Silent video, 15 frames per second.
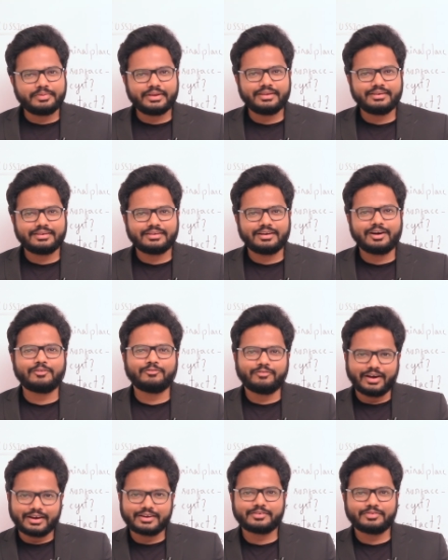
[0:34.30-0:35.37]
been a
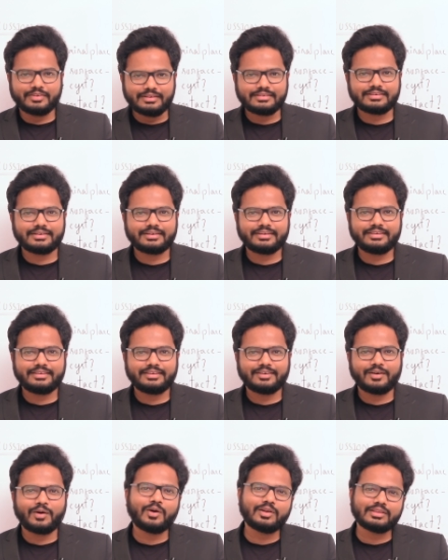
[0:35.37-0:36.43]
wonderful journey
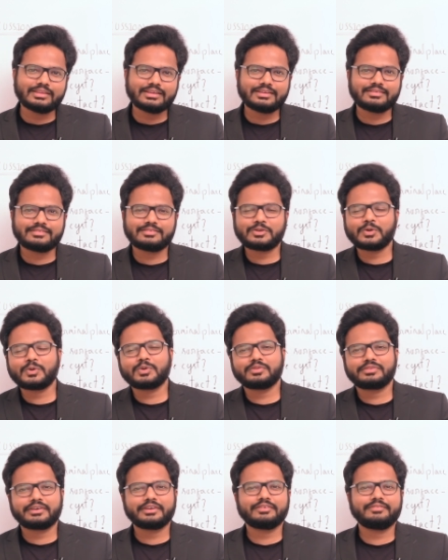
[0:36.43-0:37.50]
all these two
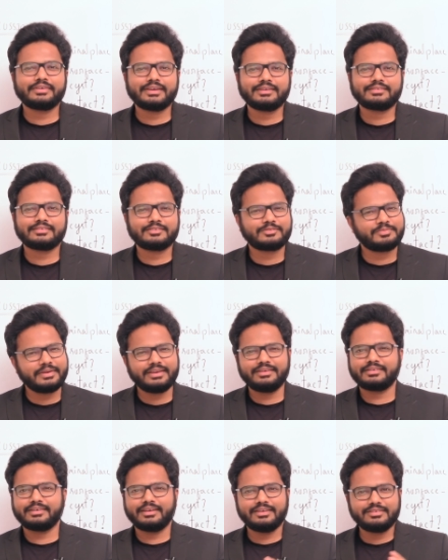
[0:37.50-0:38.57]
to three weeks it's
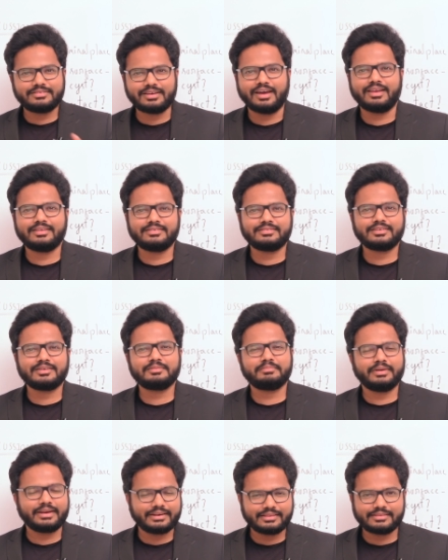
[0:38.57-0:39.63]
been really challenging
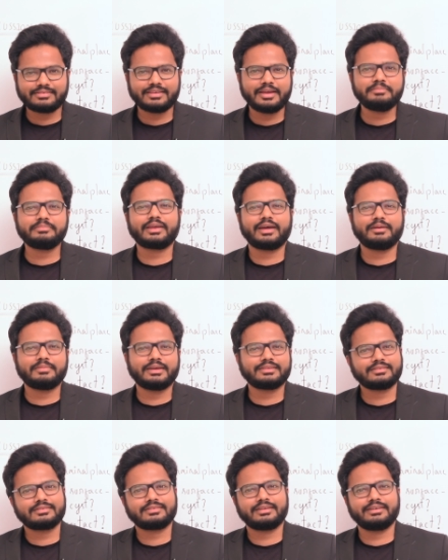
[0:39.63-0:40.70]
but at the same time
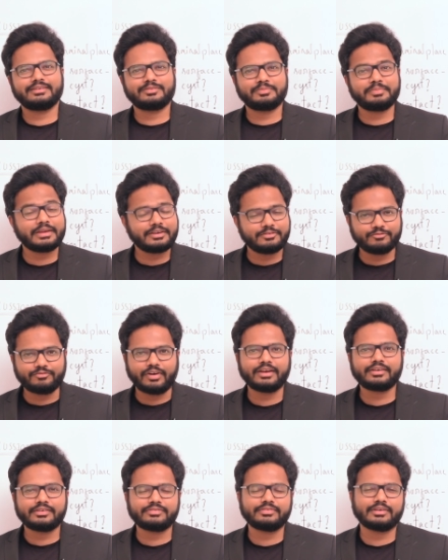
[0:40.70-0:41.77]
as I said it's been
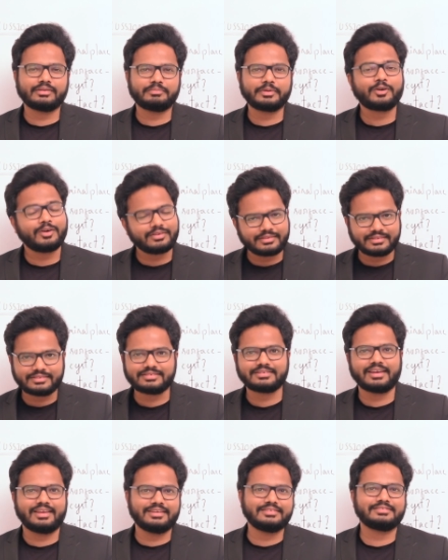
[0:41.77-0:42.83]
wonderful because it's
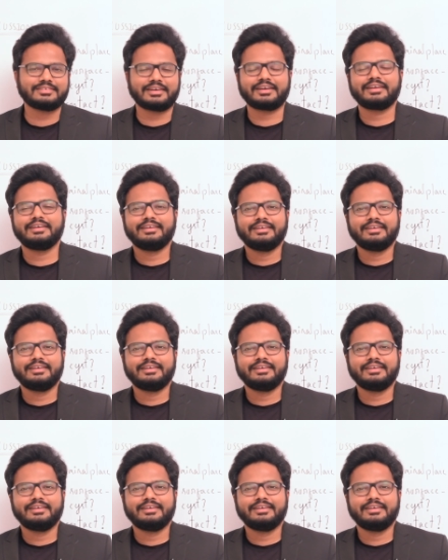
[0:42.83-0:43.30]
challenging